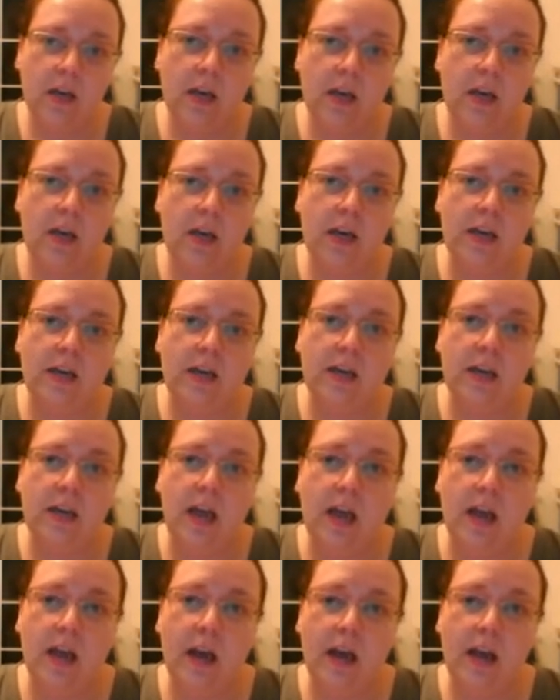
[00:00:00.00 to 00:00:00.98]
In an
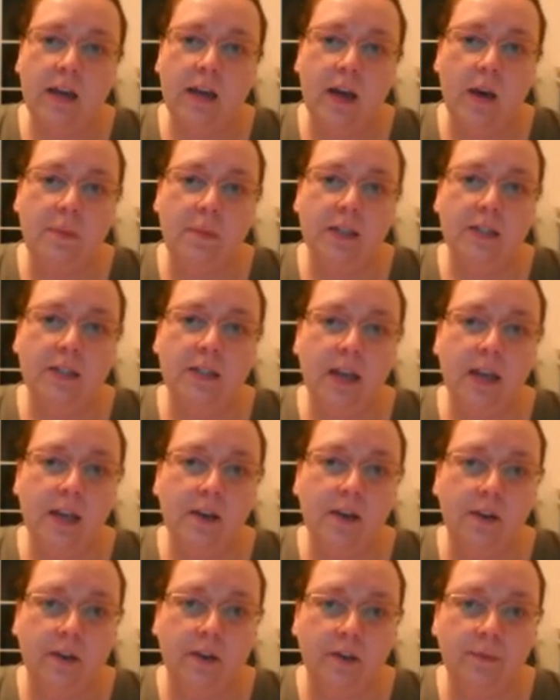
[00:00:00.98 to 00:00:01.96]
economic
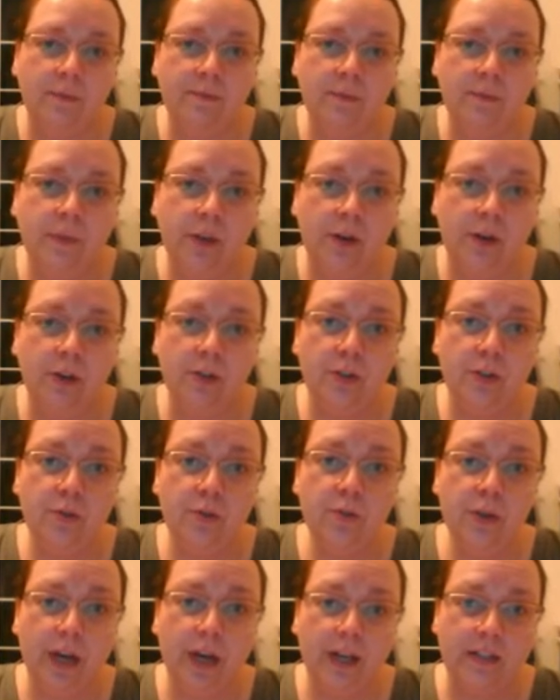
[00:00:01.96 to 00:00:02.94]
cycle, there are two
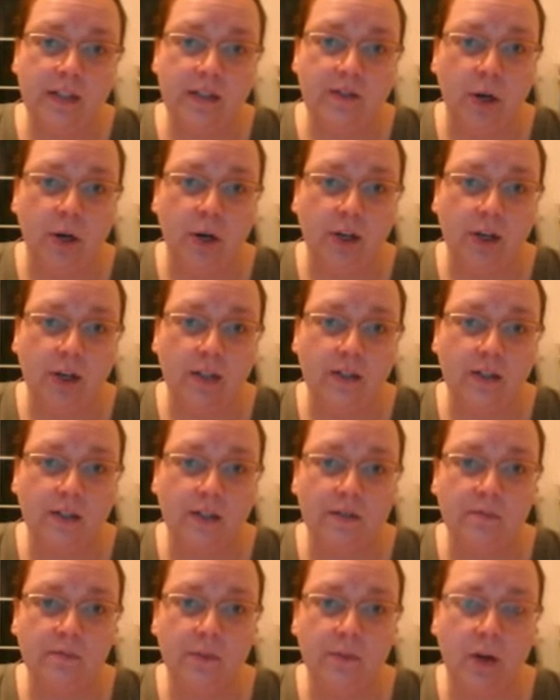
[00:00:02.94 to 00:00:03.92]
kinds of
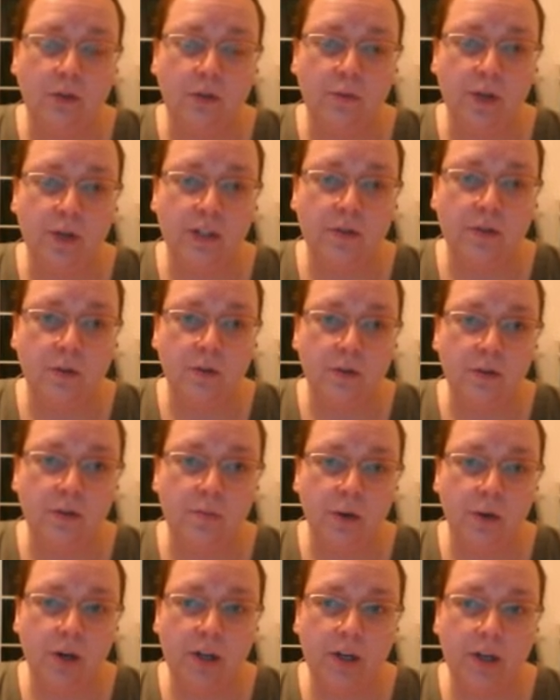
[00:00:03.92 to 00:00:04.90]
markets, a resource
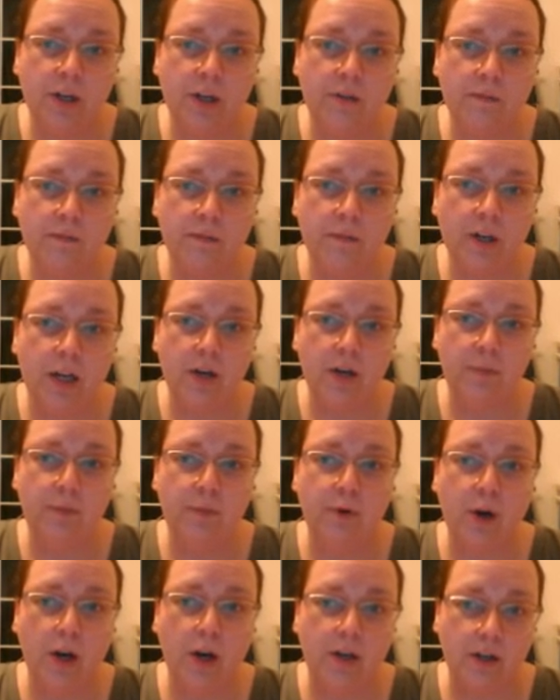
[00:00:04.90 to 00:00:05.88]
market and a
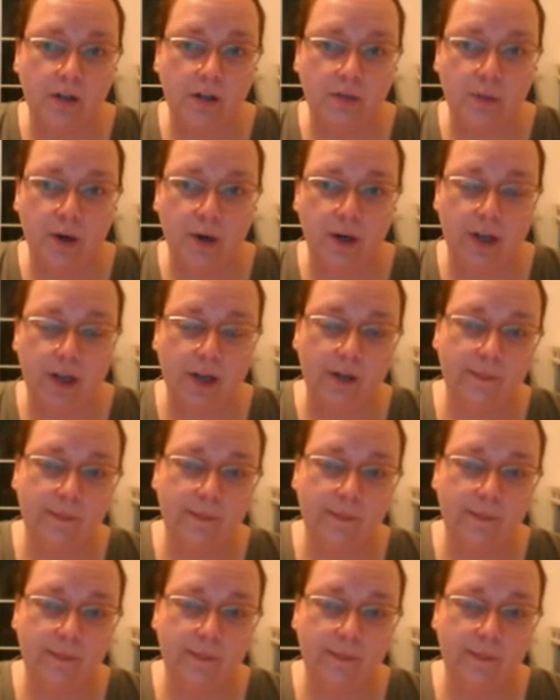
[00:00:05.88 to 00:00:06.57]
product market.